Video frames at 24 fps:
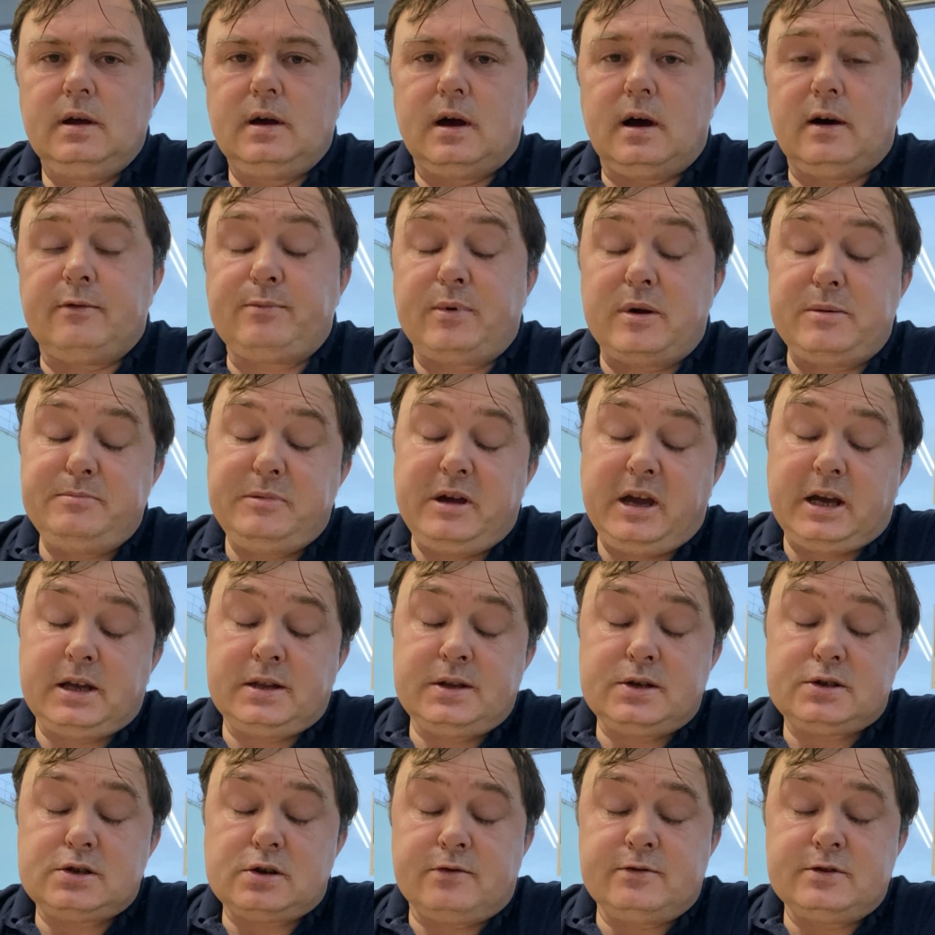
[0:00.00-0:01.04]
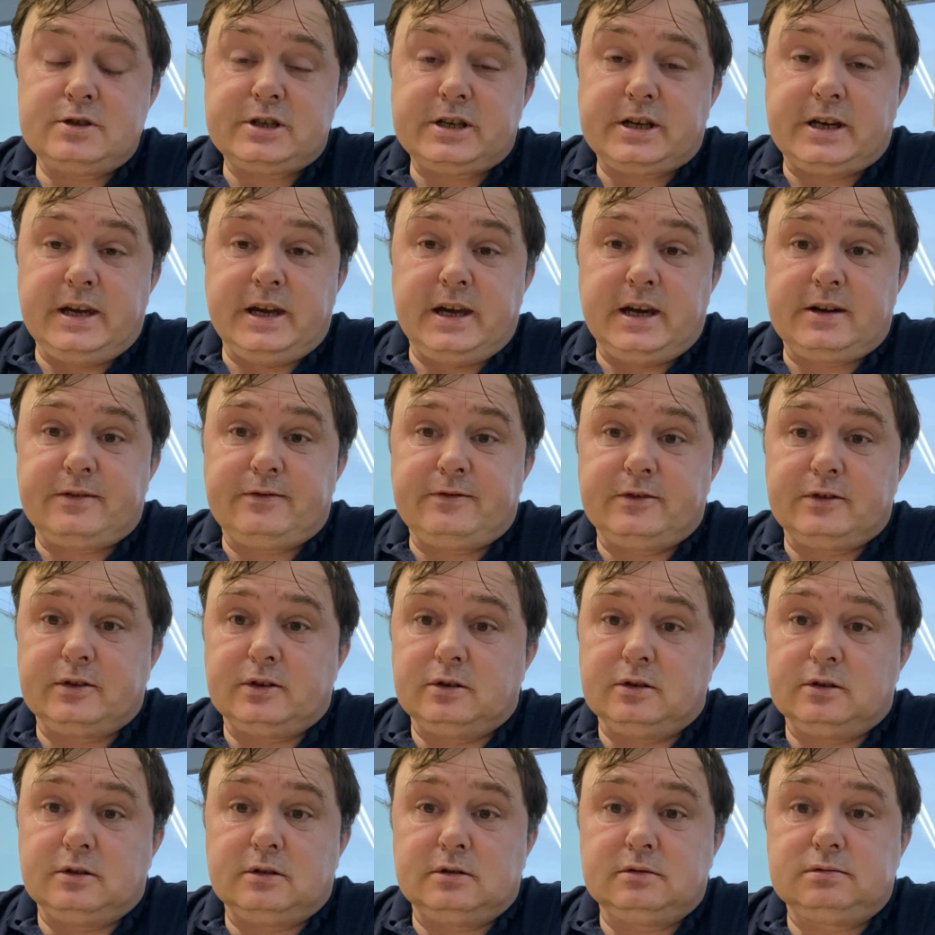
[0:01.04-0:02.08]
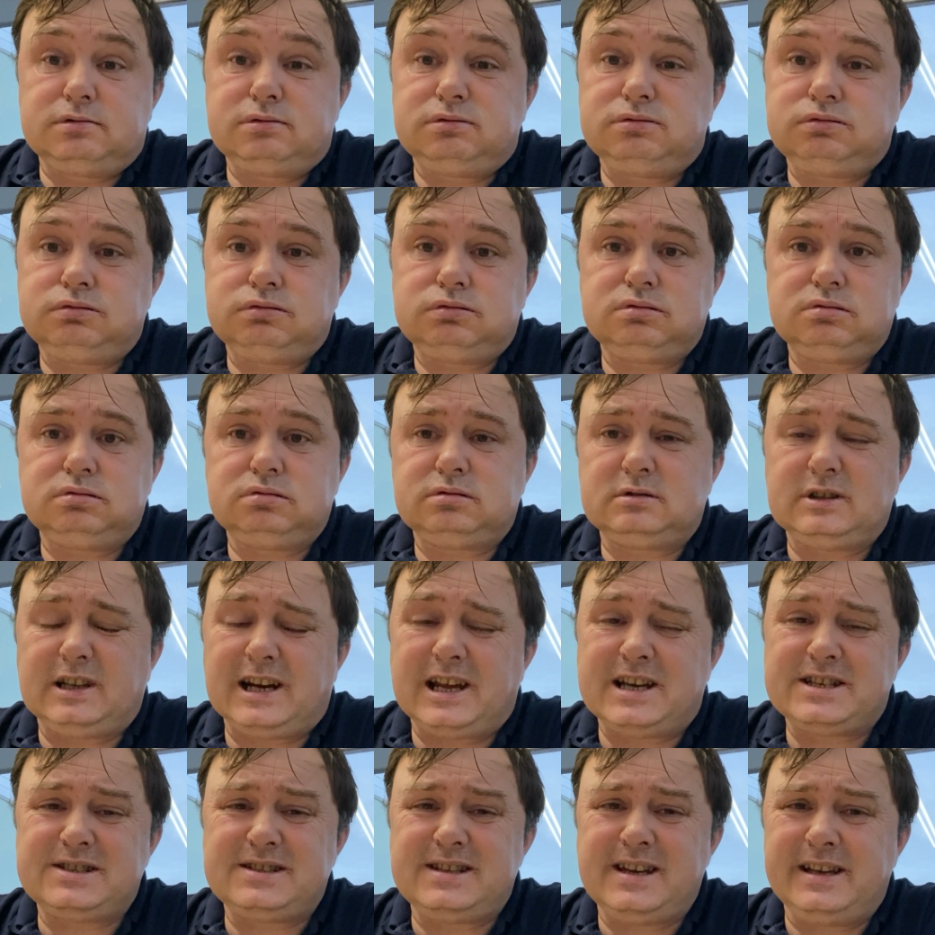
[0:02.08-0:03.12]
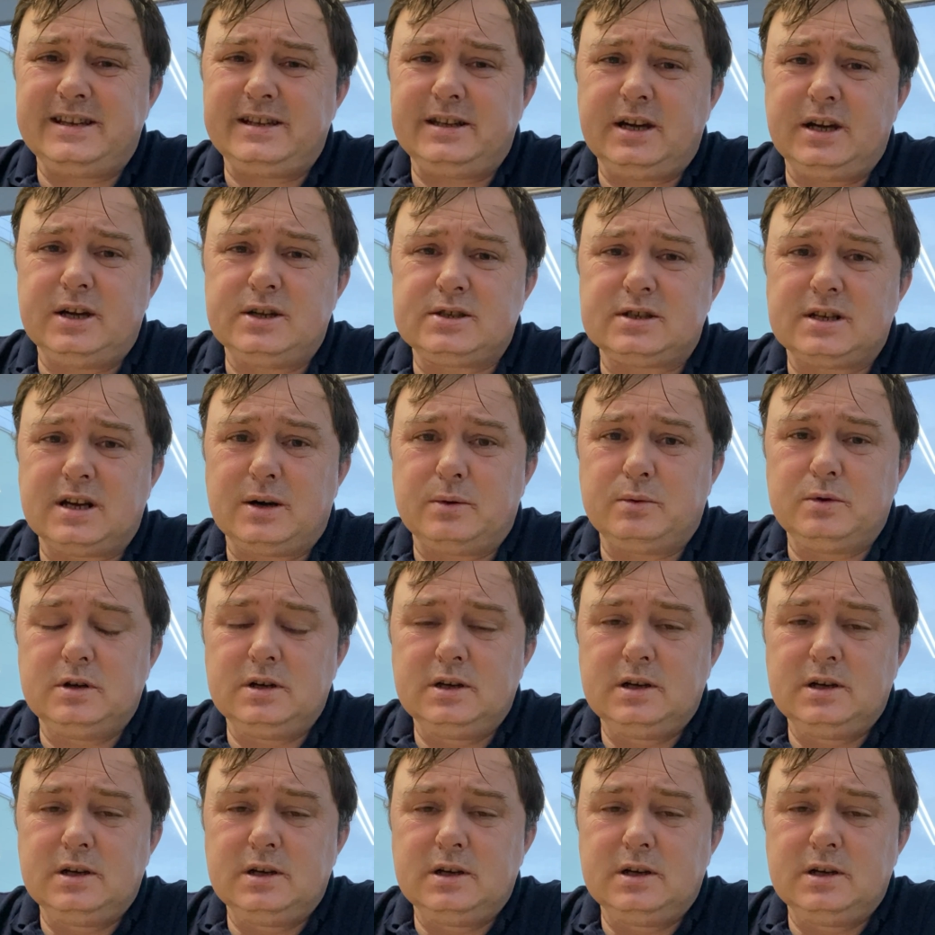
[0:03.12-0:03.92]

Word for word: I've been making this orange cake for the last 10 years now.